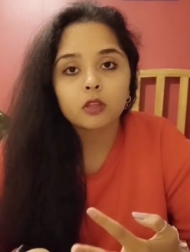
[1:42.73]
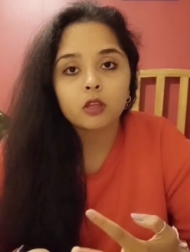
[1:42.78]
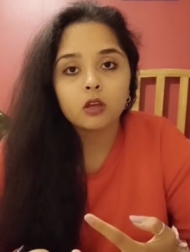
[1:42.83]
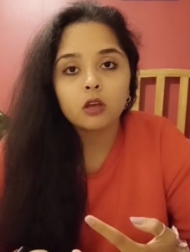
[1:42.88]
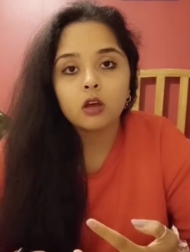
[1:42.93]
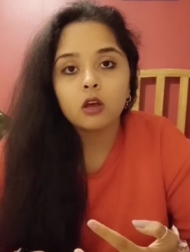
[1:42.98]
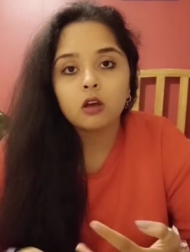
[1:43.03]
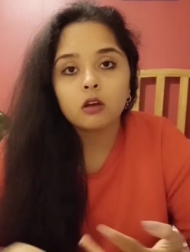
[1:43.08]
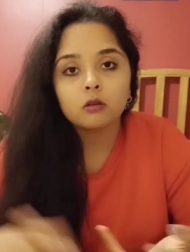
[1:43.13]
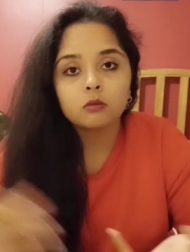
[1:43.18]

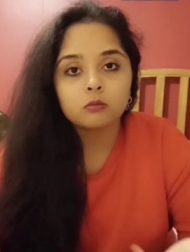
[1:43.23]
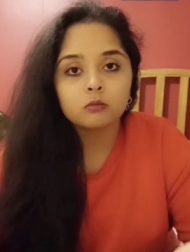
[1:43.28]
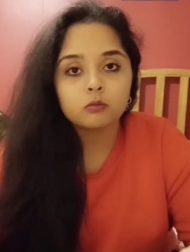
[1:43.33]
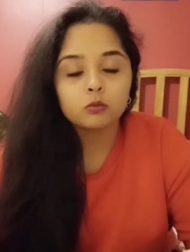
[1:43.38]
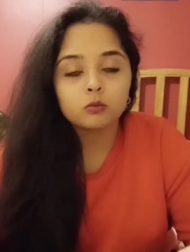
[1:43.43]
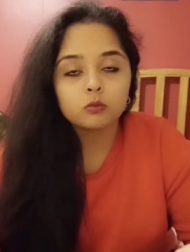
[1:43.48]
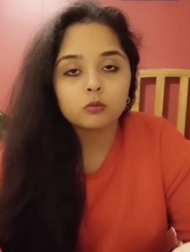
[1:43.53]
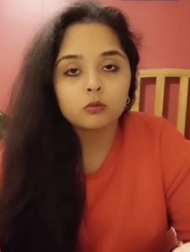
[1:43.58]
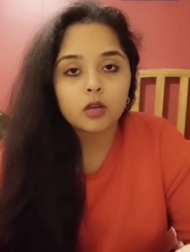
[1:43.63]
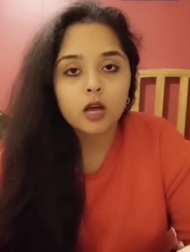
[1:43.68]

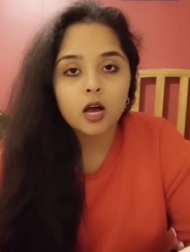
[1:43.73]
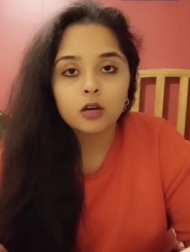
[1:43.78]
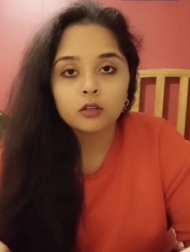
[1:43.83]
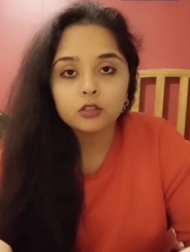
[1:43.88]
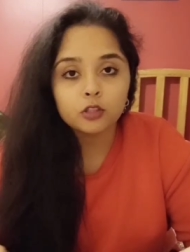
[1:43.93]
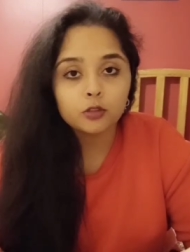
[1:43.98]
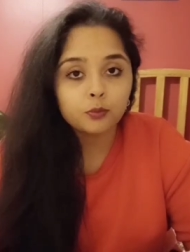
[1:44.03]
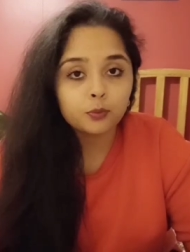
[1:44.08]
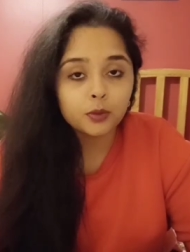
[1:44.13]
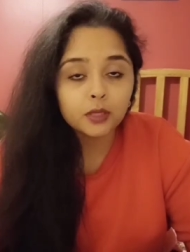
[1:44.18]
how
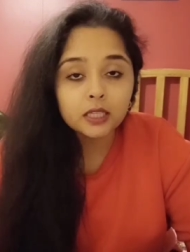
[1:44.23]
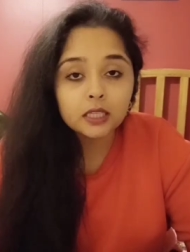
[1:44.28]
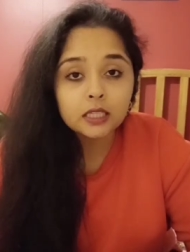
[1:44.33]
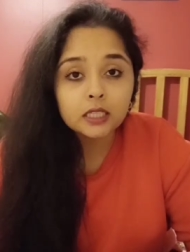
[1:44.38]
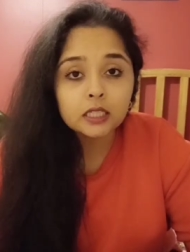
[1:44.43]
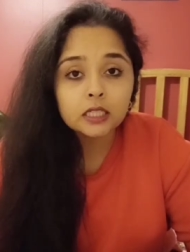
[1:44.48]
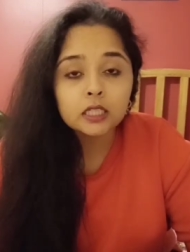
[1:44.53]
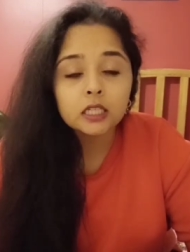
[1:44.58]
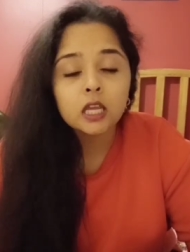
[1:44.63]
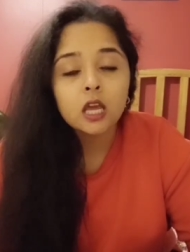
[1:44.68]
you've
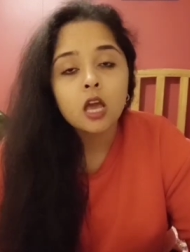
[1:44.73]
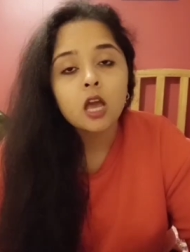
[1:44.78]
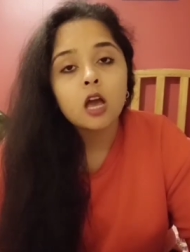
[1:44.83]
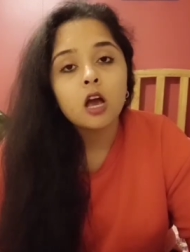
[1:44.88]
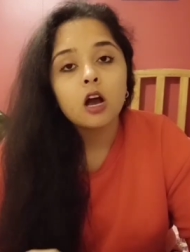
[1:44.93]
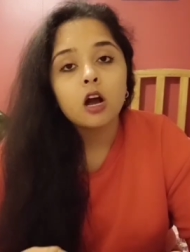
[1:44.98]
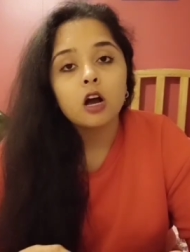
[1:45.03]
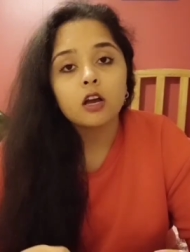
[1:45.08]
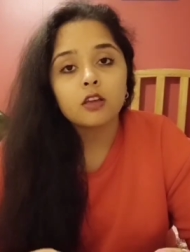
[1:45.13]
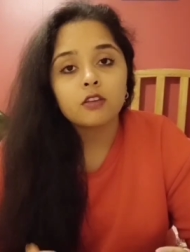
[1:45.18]
been,
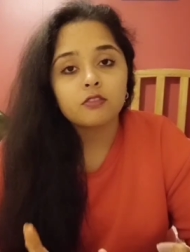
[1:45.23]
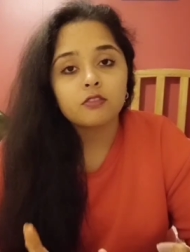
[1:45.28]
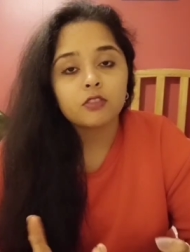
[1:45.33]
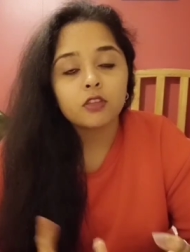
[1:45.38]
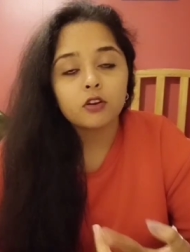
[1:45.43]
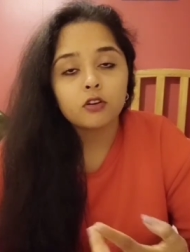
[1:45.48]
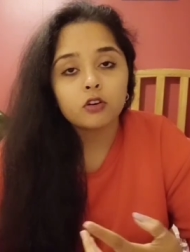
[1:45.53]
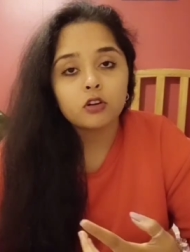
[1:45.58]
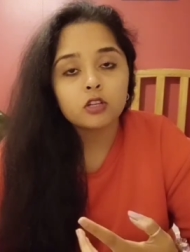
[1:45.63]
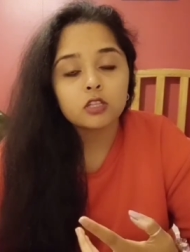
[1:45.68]
if
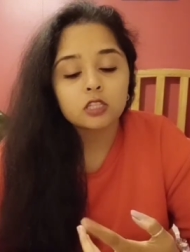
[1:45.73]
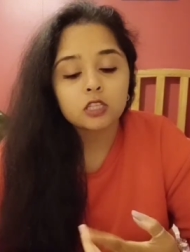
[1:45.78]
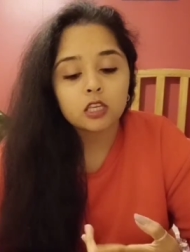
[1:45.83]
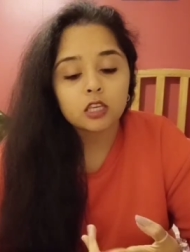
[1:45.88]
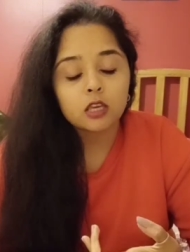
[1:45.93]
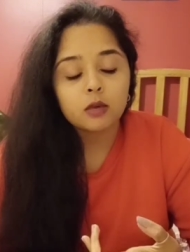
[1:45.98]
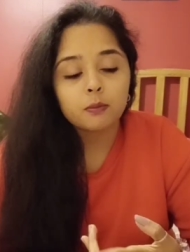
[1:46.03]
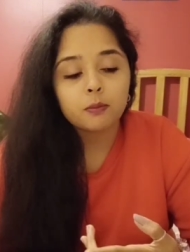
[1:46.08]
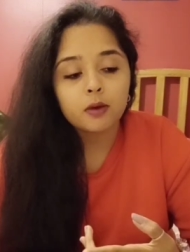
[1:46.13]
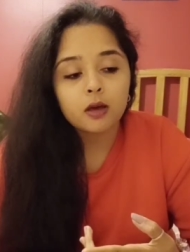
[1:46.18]
they're
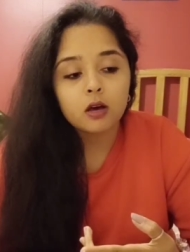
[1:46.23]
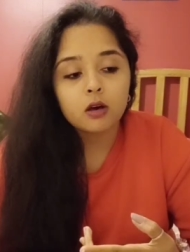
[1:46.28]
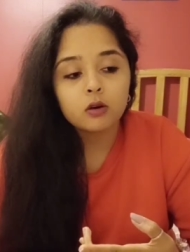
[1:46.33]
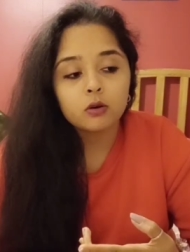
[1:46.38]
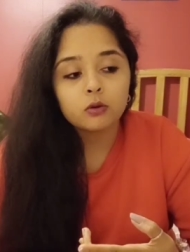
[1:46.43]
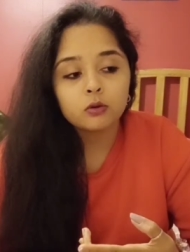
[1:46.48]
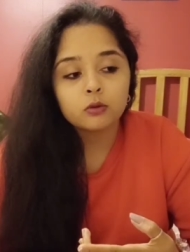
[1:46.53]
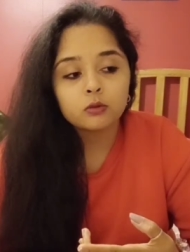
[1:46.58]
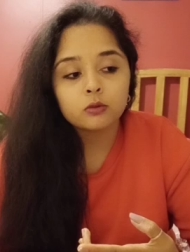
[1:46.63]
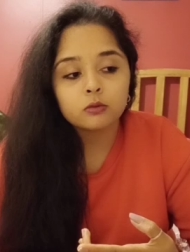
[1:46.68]
asking
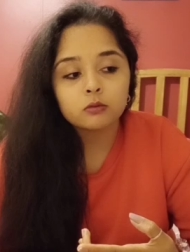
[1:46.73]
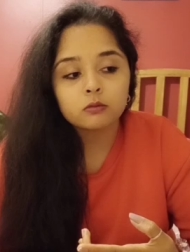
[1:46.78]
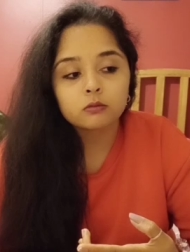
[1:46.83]
about,